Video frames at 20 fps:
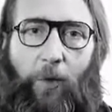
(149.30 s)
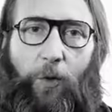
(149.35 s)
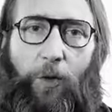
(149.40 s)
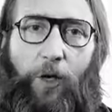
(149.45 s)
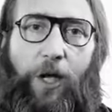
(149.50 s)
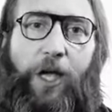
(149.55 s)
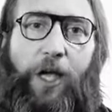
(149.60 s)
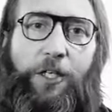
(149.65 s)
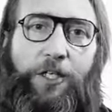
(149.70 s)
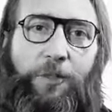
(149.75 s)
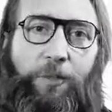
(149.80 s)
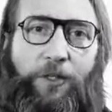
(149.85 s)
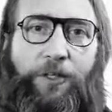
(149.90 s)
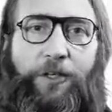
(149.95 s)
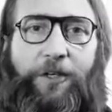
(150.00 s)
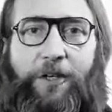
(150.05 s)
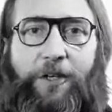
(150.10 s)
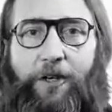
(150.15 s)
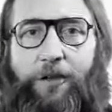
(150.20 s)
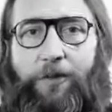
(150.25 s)
Or to put
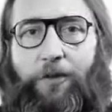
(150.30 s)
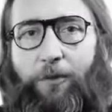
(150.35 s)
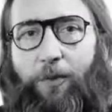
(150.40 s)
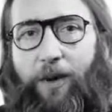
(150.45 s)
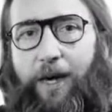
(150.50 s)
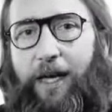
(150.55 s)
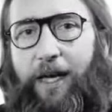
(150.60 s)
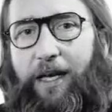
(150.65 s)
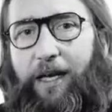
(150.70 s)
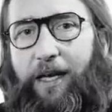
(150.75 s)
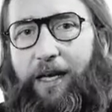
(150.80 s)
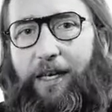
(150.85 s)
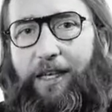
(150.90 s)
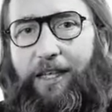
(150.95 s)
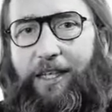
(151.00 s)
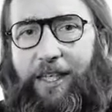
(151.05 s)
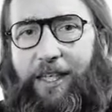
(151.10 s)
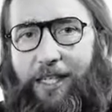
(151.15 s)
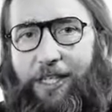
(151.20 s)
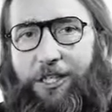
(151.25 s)
it another way,
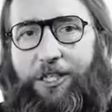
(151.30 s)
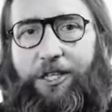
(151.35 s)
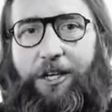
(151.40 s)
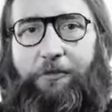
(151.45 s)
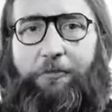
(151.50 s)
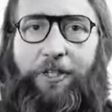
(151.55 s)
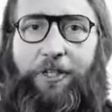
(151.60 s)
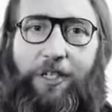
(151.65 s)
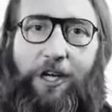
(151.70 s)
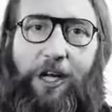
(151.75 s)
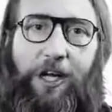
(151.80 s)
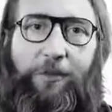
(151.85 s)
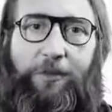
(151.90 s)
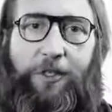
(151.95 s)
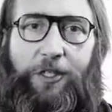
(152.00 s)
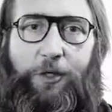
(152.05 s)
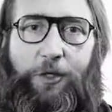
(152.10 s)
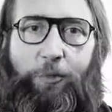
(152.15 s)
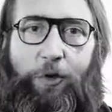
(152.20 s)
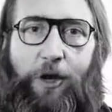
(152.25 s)
each and every
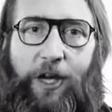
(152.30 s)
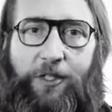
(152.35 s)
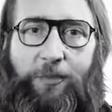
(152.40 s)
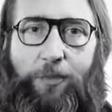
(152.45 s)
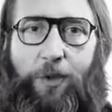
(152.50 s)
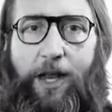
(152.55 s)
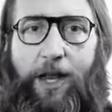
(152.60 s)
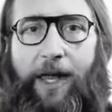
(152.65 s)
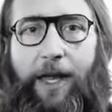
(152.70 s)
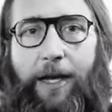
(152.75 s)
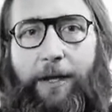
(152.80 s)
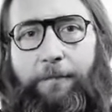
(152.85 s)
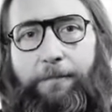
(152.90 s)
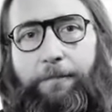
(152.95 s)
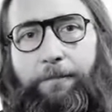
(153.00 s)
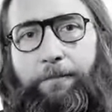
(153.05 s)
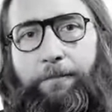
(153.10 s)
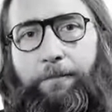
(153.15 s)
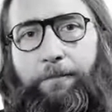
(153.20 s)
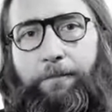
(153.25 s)
time that you press play.
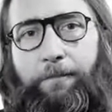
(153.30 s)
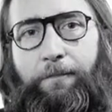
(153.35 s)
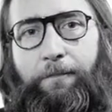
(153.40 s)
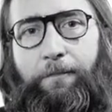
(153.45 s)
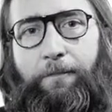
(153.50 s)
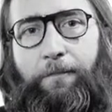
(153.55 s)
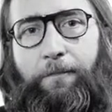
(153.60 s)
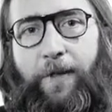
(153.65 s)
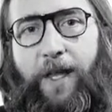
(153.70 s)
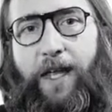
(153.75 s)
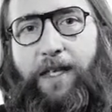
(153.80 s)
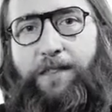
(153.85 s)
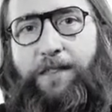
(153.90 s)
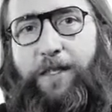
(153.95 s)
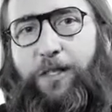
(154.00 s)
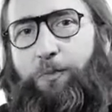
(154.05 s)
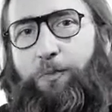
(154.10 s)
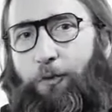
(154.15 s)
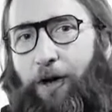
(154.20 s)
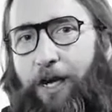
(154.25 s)
It's
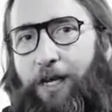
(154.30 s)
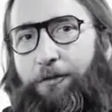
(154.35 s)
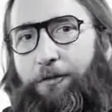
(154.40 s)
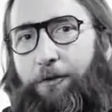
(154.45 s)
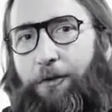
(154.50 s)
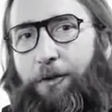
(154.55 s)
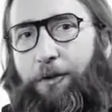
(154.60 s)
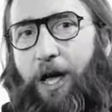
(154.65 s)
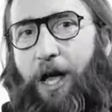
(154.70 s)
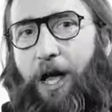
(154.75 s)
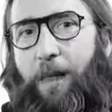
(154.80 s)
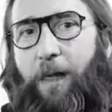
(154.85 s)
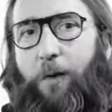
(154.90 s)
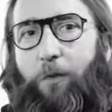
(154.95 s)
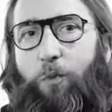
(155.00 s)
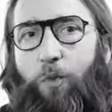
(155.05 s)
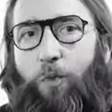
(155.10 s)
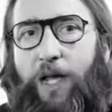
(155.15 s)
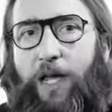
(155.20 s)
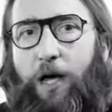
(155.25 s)
this breakthrough
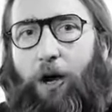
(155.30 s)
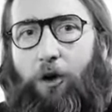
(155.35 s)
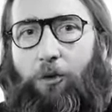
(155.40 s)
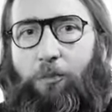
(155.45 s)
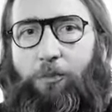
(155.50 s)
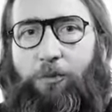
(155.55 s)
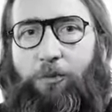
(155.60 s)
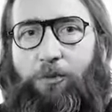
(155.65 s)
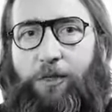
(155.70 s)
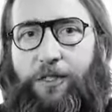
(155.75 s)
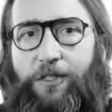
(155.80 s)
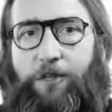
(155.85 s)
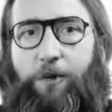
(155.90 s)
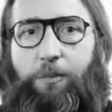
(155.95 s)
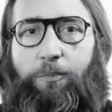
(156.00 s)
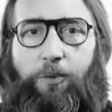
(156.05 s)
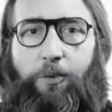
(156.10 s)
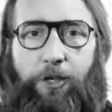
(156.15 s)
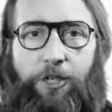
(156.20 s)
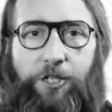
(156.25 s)
that we hope will
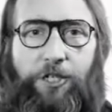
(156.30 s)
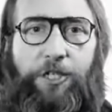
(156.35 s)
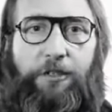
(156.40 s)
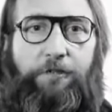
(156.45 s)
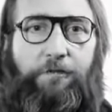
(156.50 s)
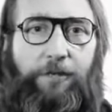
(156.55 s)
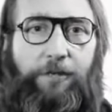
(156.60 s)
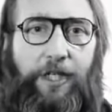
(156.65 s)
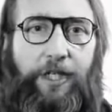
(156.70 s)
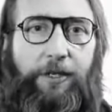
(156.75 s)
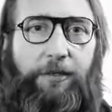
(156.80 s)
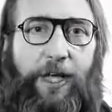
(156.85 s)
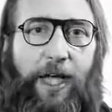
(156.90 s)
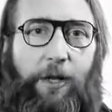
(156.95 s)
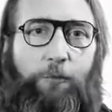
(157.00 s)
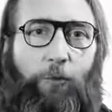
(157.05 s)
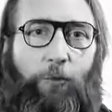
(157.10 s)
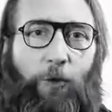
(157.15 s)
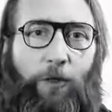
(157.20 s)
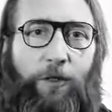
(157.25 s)
start pushing video
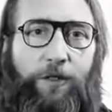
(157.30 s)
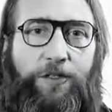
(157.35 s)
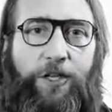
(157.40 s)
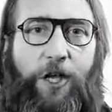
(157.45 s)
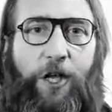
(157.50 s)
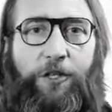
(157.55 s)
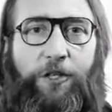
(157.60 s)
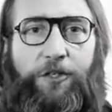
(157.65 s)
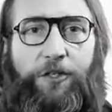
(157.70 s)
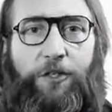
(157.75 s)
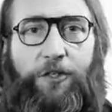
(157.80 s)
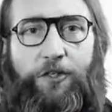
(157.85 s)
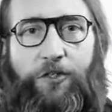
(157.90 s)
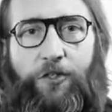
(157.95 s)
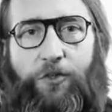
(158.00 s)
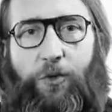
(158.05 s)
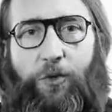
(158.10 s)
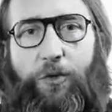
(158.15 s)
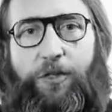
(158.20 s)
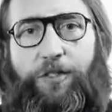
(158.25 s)
game worlds to the
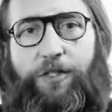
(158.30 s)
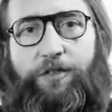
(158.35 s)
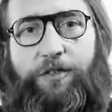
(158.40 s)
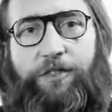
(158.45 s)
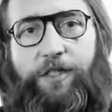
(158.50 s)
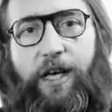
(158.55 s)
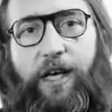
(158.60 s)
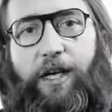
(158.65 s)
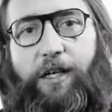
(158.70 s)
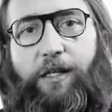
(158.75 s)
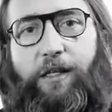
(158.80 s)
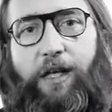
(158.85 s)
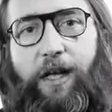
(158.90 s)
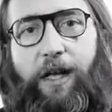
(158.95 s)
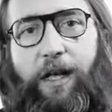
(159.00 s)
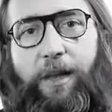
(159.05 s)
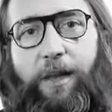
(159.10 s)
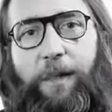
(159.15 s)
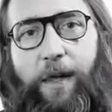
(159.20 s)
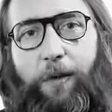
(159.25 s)
sorts of scale
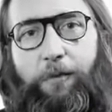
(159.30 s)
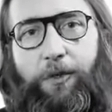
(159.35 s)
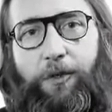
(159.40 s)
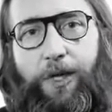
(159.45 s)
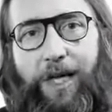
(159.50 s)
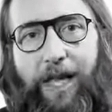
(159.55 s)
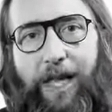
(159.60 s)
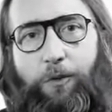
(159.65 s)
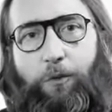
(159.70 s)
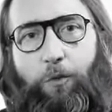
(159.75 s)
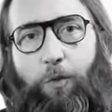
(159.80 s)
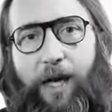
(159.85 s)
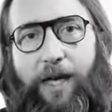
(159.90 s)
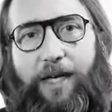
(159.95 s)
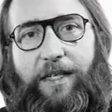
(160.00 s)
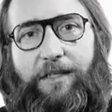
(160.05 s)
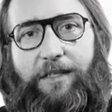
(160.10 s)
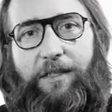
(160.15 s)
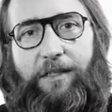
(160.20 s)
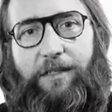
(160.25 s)
that would lend
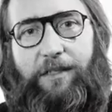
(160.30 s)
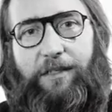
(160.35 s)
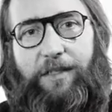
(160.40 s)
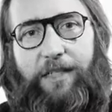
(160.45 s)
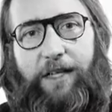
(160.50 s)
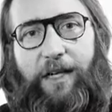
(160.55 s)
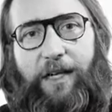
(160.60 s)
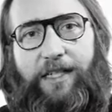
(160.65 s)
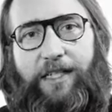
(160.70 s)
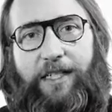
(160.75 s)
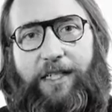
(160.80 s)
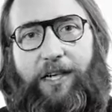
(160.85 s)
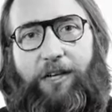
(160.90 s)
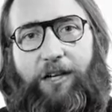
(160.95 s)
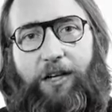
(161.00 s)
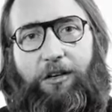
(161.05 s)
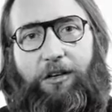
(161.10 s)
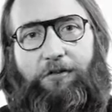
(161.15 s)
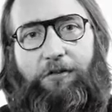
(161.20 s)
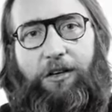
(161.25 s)
weight to the
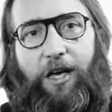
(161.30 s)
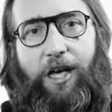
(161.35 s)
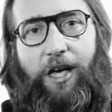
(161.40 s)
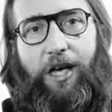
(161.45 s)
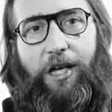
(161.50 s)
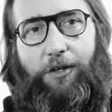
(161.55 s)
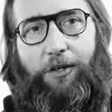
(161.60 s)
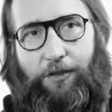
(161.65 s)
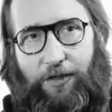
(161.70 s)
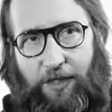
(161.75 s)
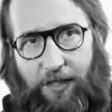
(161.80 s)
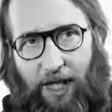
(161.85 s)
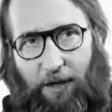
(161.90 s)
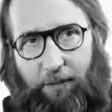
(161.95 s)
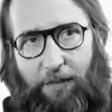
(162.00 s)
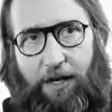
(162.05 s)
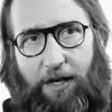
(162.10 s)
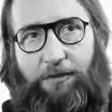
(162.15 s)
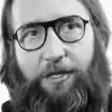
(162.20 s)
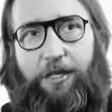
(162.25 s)
idea of, you see
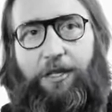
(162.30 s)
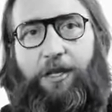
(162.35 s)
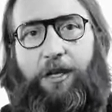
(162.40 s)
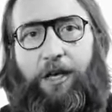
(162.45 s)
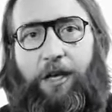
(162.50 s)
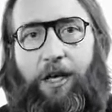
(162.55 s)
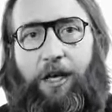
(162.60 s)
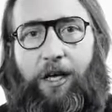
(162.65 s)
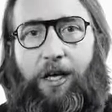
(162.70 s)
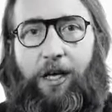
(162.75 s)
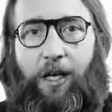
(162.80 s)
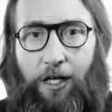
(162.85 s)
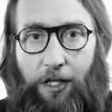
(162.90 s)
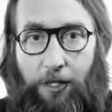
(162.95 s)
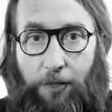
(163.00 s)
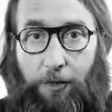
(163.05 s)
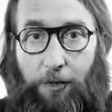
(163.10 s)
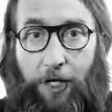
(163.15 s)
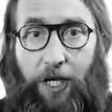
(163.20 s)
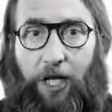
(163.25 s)
that mountain?
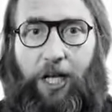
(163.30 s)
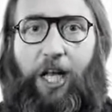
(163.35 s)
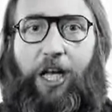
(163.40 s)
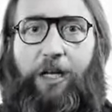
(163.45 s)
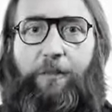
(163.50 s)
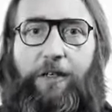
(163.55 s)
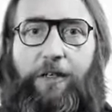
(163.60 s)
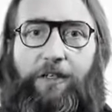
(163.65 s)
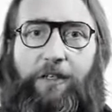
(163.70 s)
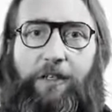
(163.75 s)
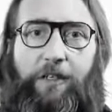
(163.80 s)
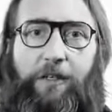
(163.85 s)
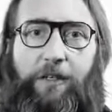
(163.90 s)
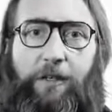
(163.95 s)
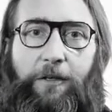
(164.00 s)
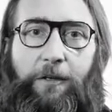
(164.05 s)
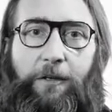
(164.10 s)
You can climb it.